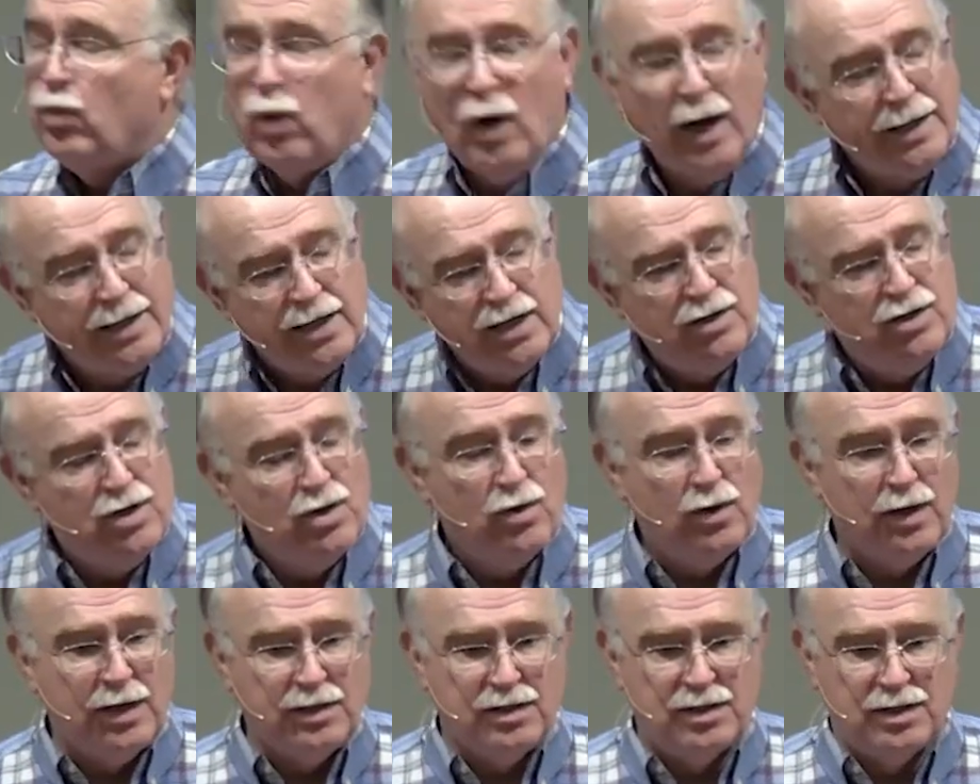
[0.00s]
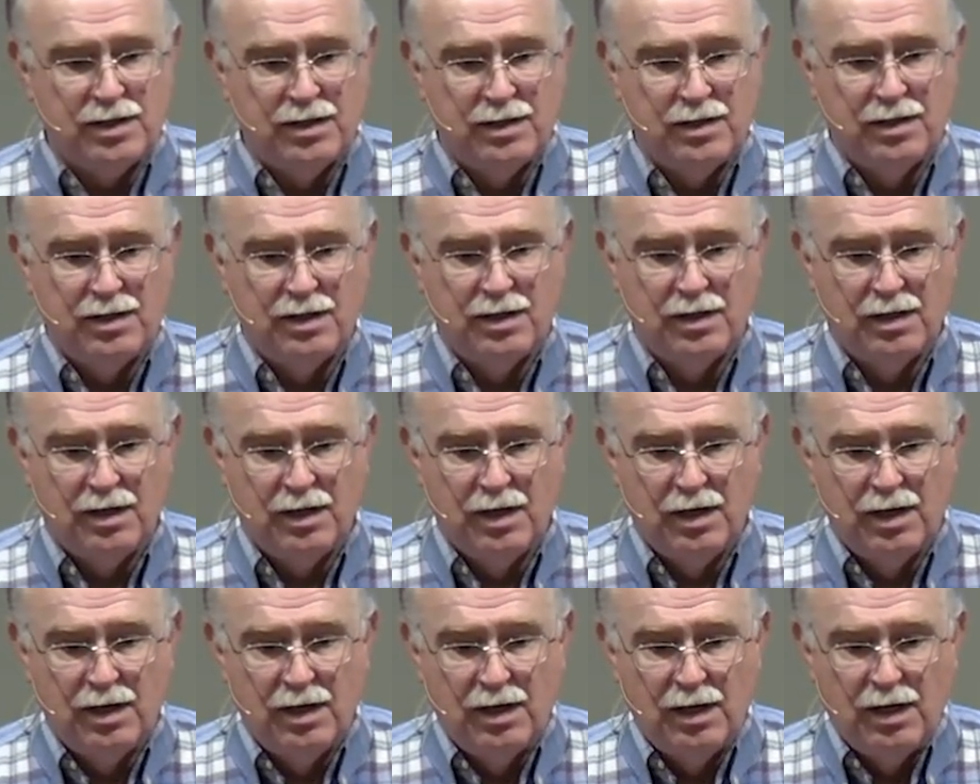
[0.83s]
And why did he do it?
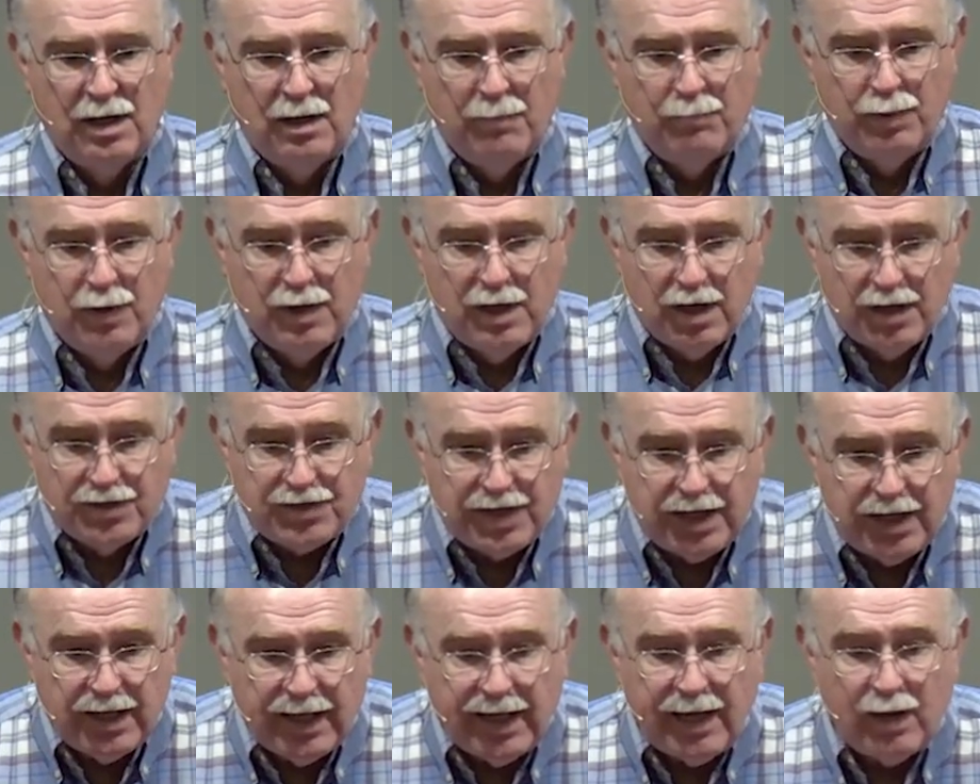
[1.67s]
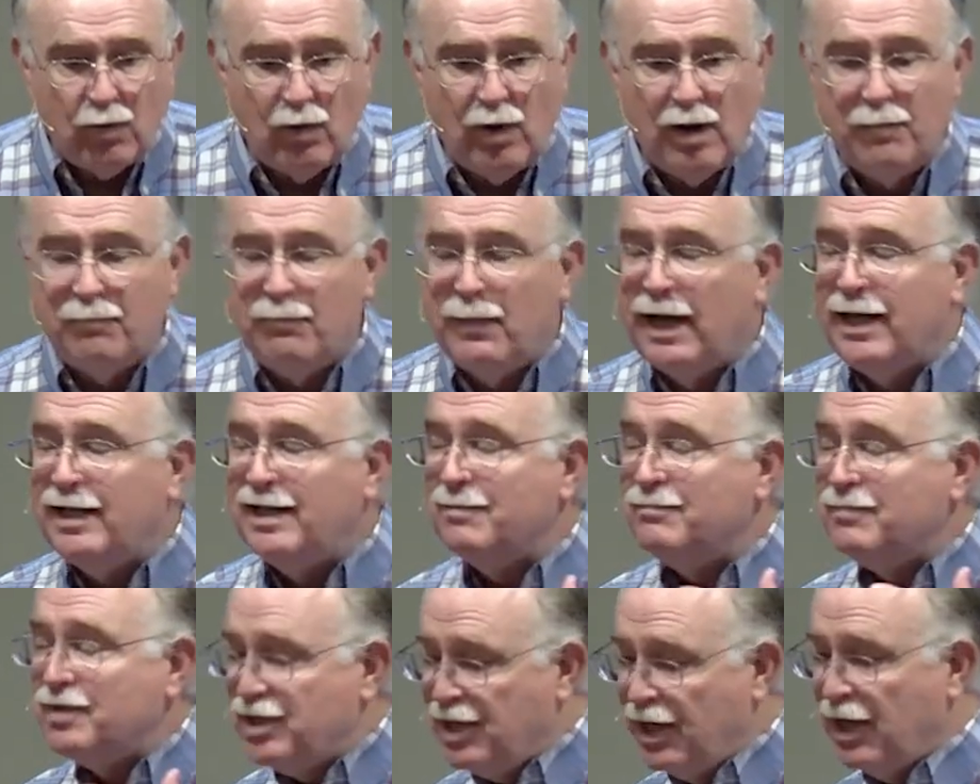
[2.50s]
Because he let what
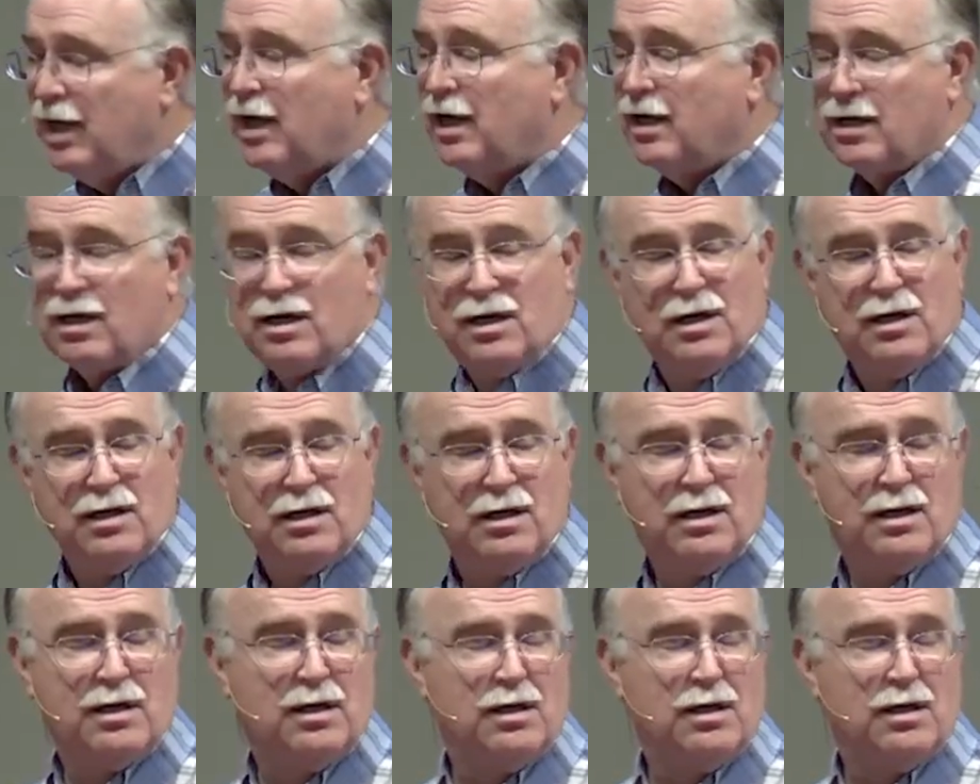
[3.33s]
made him tick,